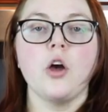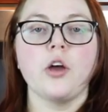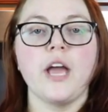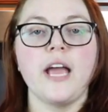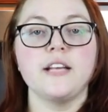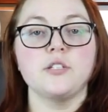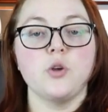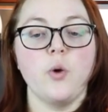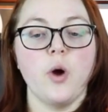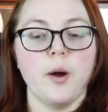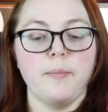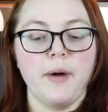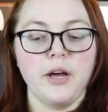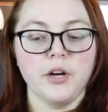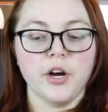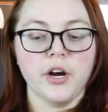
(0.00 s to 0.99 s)
Okay, so our
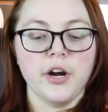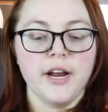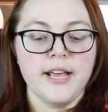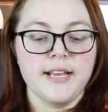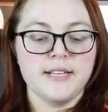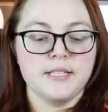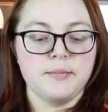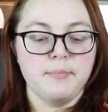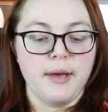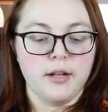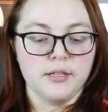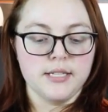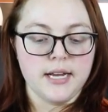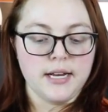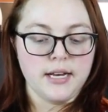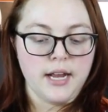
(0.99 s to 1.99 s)
butter is
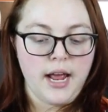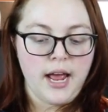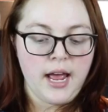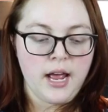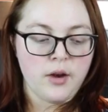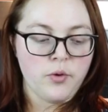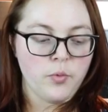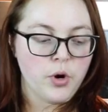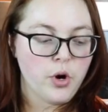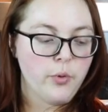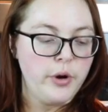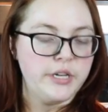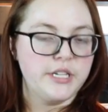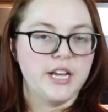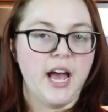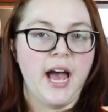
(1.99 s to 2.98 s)
melted and we're
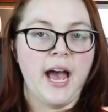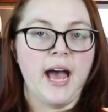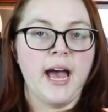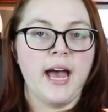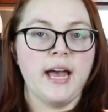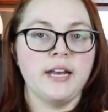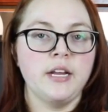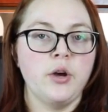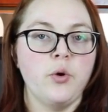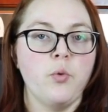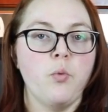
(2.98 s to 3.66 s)
going to add